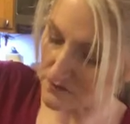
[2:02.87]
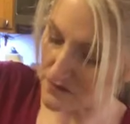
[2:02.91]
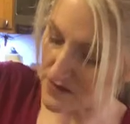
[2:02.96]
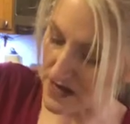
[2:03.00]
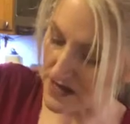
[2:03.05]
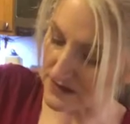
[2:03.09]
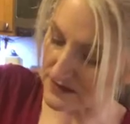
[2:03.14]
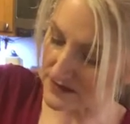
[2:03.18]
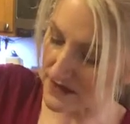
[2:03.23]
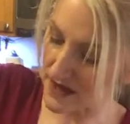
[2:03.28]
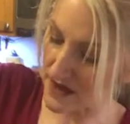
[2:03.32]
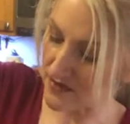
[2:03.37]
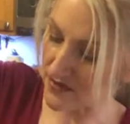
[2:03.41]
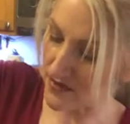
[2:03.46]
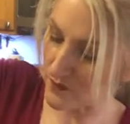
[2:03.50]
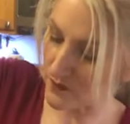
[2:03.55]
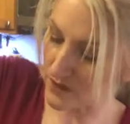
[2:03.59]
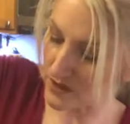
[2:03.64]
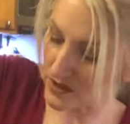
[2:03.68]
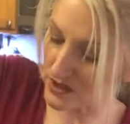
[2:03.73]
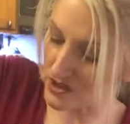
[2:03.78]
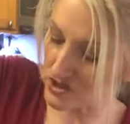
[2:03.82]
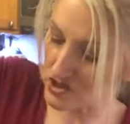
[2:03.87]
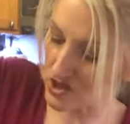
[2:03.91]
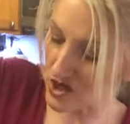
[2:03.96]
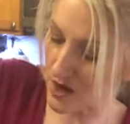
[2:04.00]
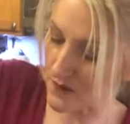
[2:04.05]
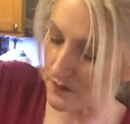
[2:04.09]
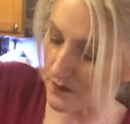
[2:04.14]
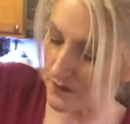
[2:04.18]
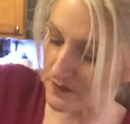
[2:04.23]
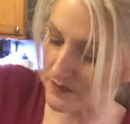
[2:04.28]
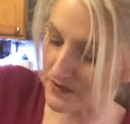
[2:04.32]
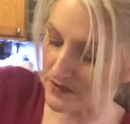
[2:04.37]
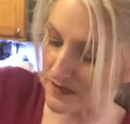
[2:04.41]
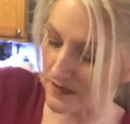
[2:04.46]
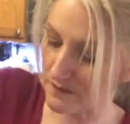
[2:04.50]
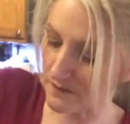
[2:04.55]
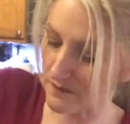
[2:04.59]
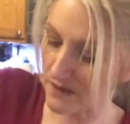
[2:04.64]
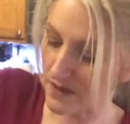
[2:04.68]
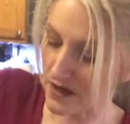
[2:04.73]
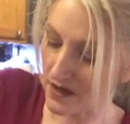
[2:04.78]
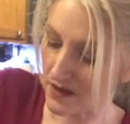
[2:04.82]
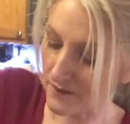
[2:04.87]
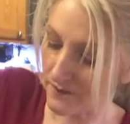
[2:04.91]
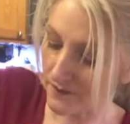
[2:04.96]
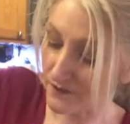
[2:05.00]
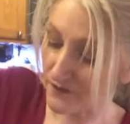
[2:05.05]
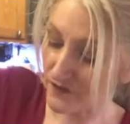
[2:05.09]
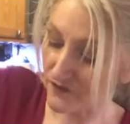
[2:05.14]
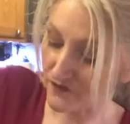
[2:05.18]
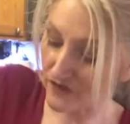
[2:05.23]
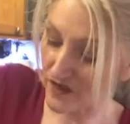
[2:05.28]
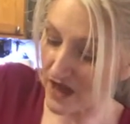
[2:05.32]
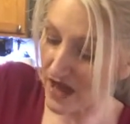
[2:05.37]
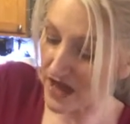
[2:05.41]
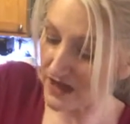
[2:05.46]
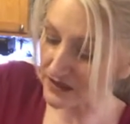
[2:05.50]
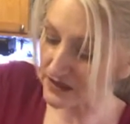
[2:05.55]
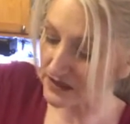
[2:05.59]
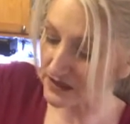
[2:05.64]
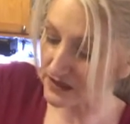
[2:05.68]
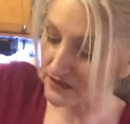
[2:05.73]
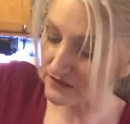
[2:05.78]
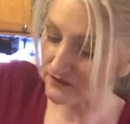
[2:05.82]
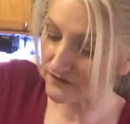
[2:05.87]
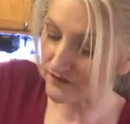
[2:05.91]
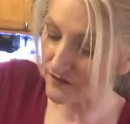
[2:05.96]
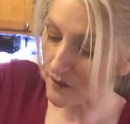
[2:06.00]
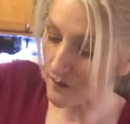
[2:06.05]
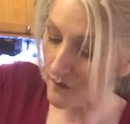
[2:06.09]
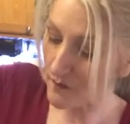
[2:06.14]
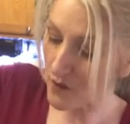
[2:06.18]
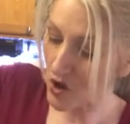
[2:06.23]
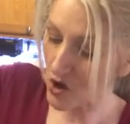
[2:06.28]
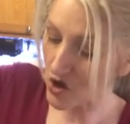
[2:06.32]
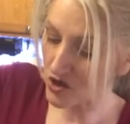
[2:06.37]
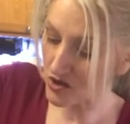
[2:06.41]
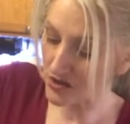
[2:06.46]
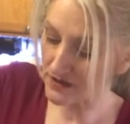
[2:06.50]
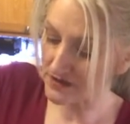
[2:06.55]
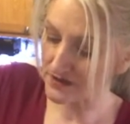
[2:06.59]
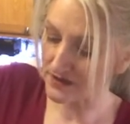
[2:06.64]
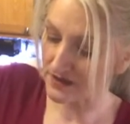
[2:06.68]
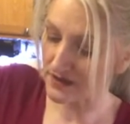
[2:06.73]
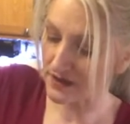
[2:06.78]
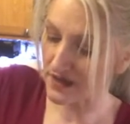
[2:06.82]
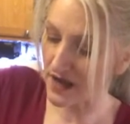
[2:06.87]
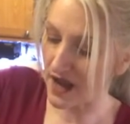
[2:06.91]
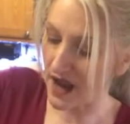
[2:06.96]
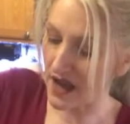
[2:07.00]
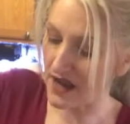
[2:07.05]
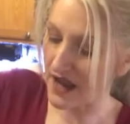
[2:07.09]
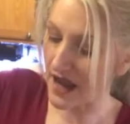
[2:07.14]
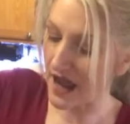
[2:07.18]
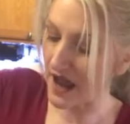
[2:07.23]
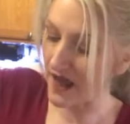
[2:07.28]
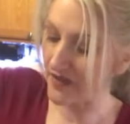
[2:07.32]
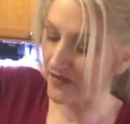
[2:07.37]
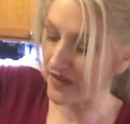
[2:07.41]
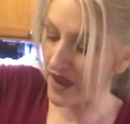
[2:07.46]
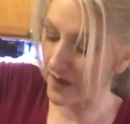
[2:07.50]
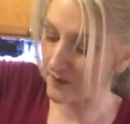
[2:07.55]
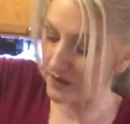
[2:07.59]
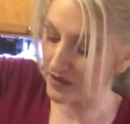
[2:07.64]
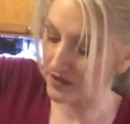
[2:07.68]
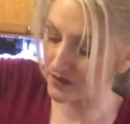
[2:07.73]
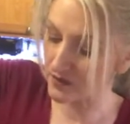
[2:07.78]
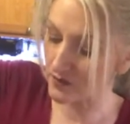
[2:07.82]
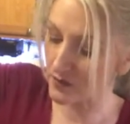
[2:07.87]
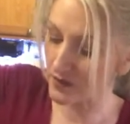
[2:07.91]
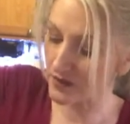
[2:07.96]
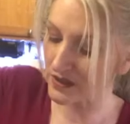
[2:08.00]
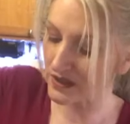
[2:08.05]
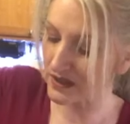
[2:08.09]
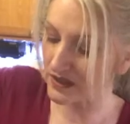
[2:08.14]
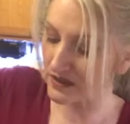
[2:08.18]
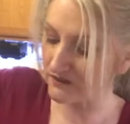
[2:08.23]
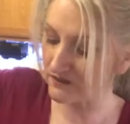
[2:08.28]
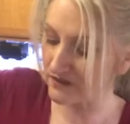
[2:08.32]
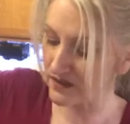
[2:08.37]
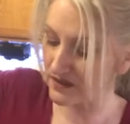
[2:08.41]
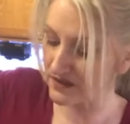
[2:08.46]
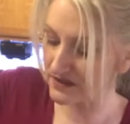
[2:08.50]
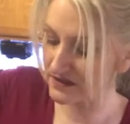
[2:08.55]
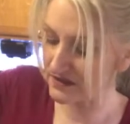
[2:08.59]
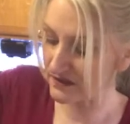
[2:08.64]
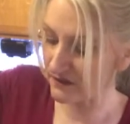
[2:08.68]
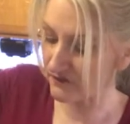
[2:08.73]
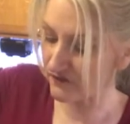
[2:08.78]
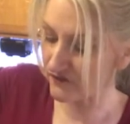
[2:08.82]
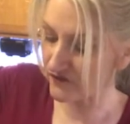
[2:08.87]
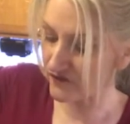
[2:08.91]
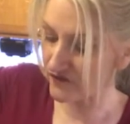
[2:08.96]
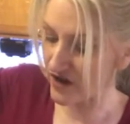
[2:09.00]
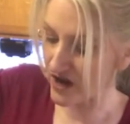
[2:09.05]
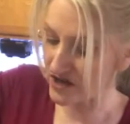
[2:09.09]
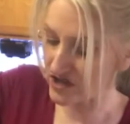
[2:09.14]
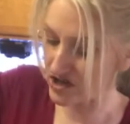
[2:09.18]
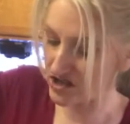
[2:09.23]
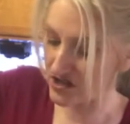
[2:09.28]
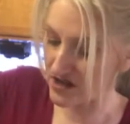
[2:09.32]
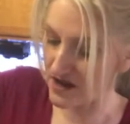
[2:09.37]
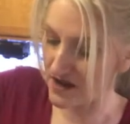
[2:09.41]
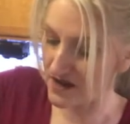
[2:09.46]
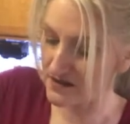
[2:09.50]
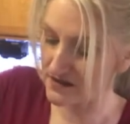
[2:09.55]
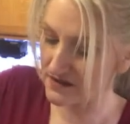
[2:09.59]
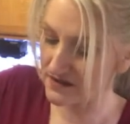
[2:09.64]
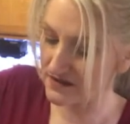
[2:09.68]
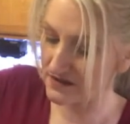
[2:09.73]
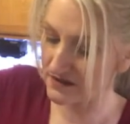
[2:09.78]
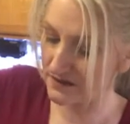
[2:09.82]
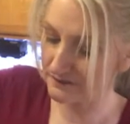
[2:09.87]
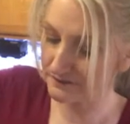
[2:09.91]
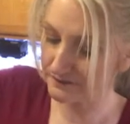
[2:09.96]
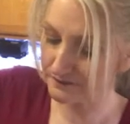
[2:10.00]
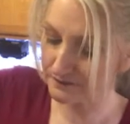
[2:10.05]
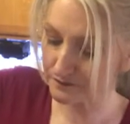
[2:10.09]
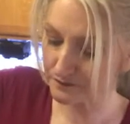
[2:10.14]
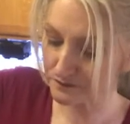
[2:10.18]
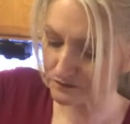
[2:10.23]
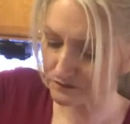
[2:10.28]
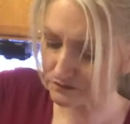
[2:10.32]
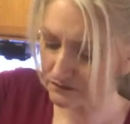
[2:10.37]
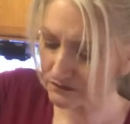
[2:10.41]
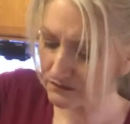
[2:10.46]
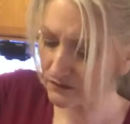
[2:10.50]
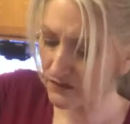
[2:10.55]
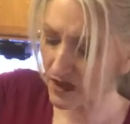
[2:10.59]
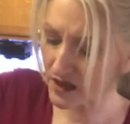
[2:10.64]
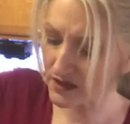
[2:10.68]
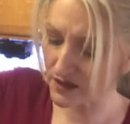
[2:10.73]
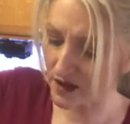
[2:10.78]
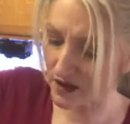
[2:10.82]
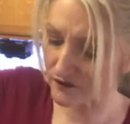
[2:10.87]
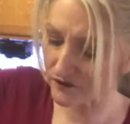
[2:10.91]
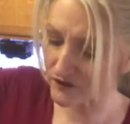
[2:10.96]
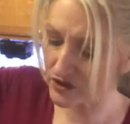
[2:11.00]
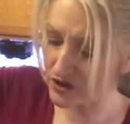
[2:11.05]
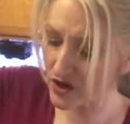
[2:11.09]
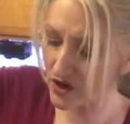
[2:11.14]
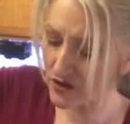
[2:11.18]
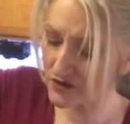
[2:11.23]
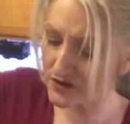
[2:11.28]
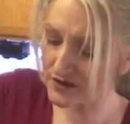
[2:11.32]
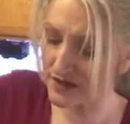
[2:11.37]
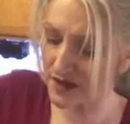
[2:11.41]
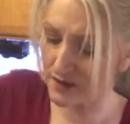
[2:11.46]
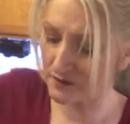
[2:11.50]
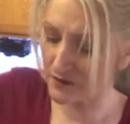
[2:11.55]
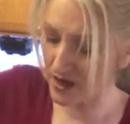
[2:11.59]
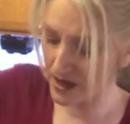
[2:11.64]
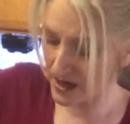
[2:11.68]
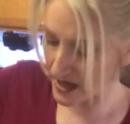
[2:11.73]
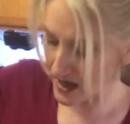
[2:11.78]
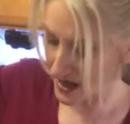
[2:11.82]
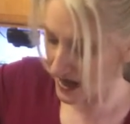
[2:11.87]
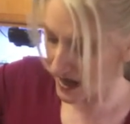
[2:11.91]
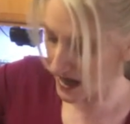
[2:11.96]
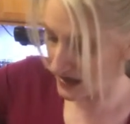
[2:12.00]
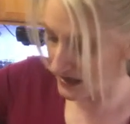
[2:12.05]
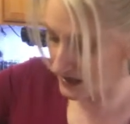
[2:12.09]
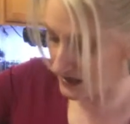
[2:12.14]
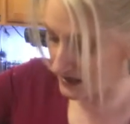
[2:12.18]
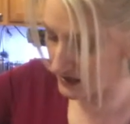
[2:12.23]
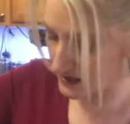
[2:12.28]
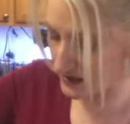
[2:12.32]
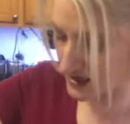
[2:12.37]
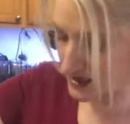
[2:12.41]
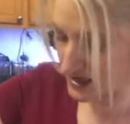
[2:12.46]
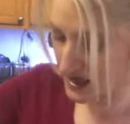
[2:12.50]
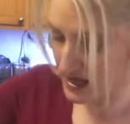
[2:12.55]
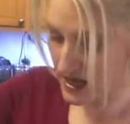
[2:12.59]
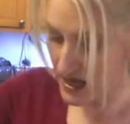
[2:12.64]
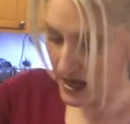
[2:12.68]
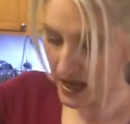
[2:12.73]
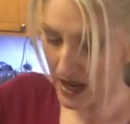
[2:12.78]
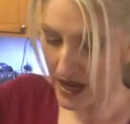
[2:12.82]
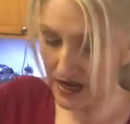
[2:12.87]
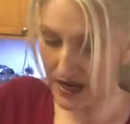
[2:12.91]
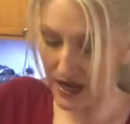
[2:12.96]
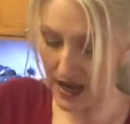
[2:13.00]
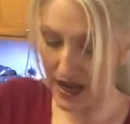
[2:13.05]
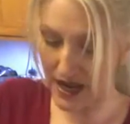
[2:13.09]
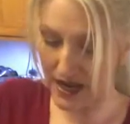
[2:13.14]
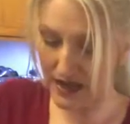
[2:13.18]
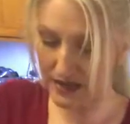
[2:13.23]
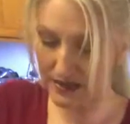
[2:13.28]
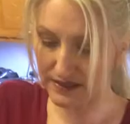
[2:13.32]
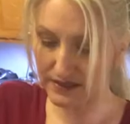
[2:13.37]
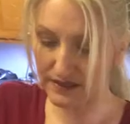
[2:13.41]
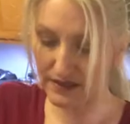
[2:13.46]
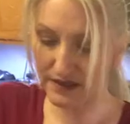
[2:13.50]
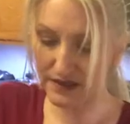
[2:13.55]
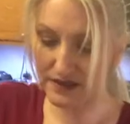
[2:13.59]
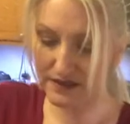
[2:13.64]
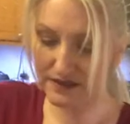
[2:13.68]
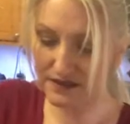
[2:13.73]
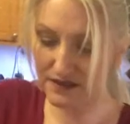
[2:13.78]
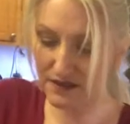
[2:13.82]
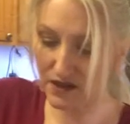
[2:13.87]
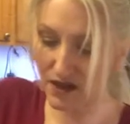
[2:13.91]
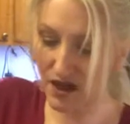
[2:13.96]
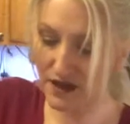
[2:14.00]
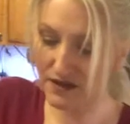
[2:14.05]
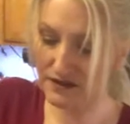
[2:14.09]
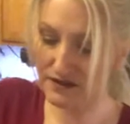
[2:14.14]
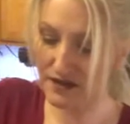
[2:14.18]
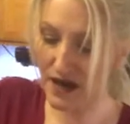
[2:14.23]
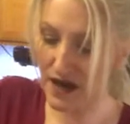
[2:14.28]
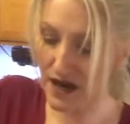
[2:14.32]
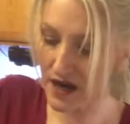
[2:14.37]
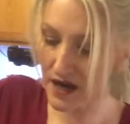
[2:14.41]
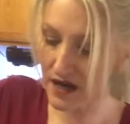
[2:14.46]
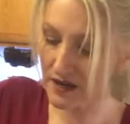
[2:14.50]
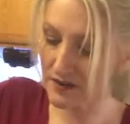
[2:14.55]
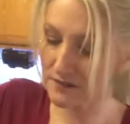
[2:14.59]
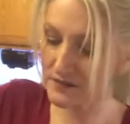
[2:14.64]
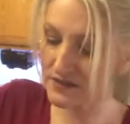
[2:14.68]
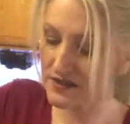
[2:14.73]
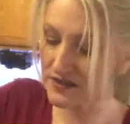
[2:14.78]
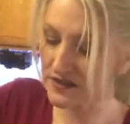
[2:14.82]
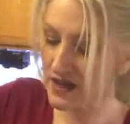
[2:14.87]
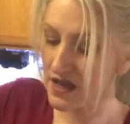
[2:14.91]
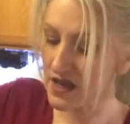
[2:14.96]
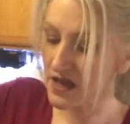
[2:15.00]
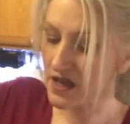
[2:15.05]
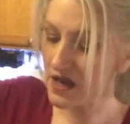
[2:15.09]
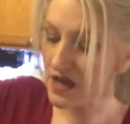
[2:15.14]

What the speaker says: mix, and then we're going to chop up some flat leaf parsley and add that because we want to give this some freshness. Now, if you notice, I'm not adding an egg to this. A lot of times,